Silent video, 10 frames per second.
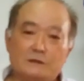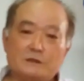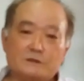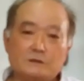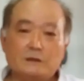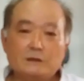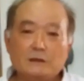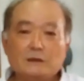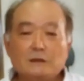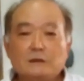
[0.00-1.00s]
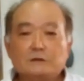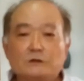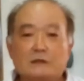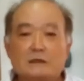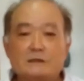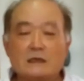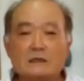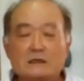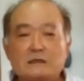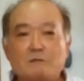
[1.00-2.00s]
this. So then
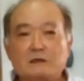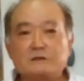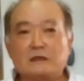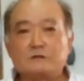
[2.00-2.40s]
that time I